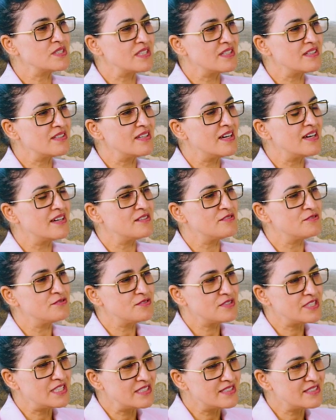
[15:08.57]
There are a lot
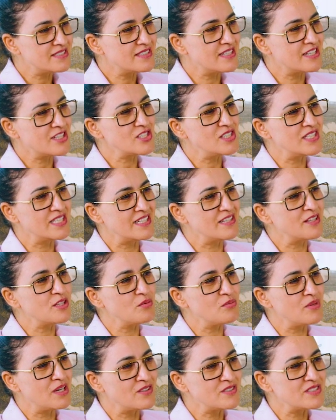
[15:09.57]
of kids actually in
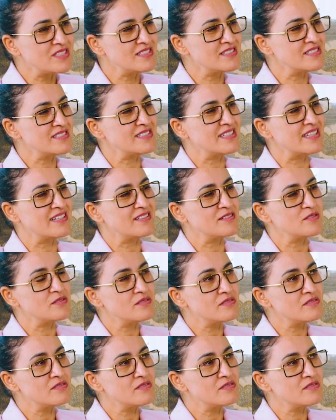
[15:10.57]
the mountains that